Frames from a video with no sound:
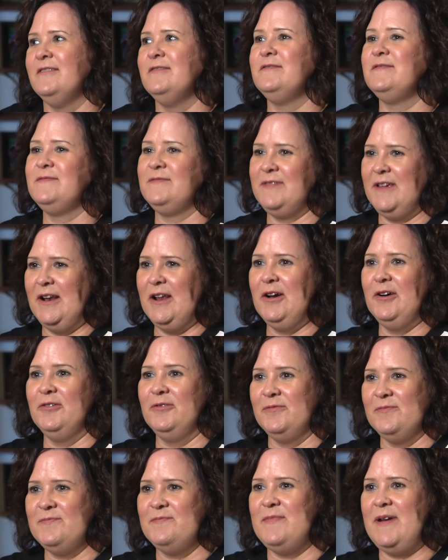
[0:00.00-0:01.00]
of,
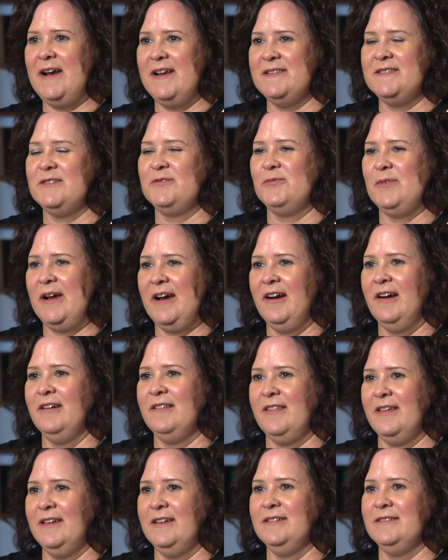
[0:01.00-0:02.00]
made us aware
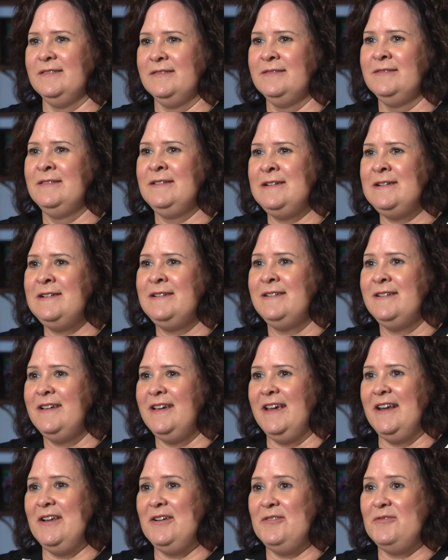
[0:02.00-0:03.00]
that,
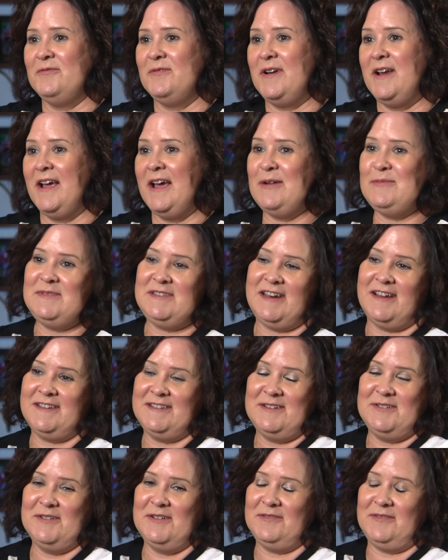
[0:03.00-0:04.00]
when it comes down
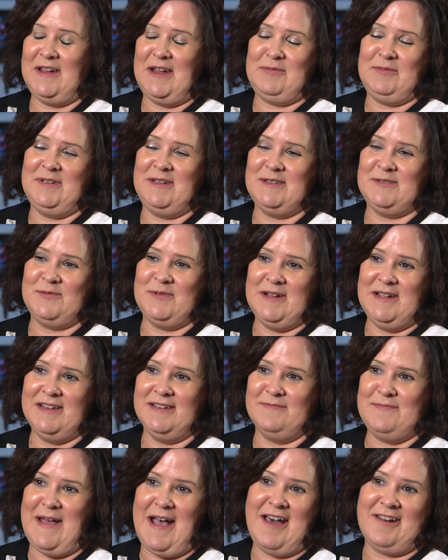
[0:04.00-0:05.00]
to it, family is
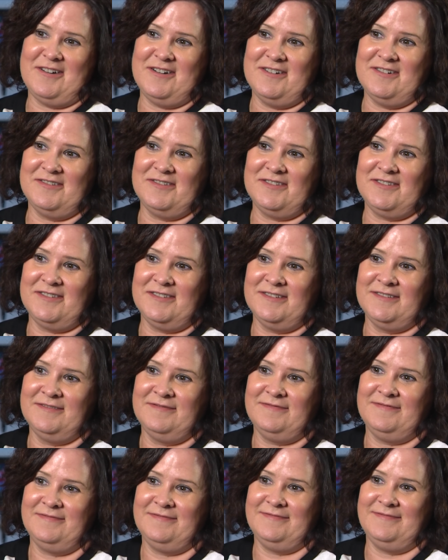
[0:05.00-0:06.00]
what matters.
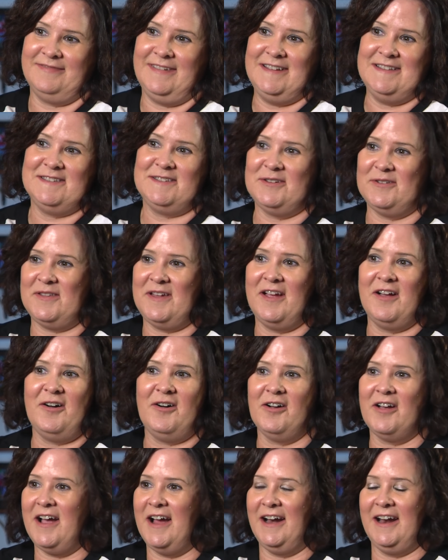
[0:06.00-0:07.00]
And so they
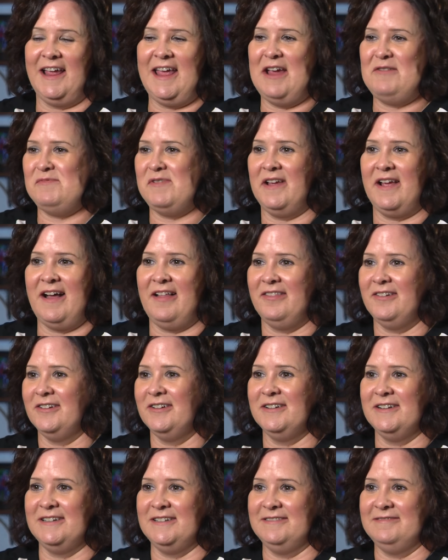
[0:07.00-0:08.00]
all kind of came
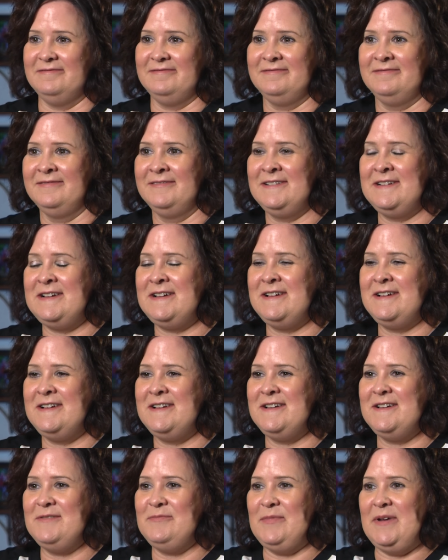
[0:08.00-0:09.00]
together and
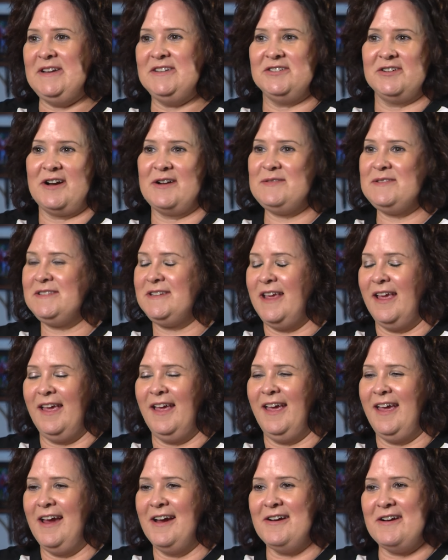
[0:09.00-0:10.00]
made sure I was taken
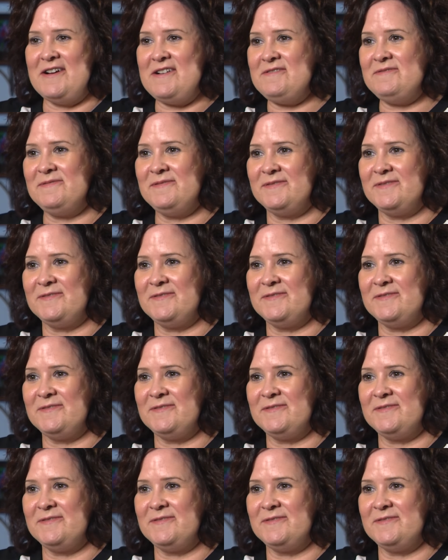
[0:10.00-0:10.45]
care of.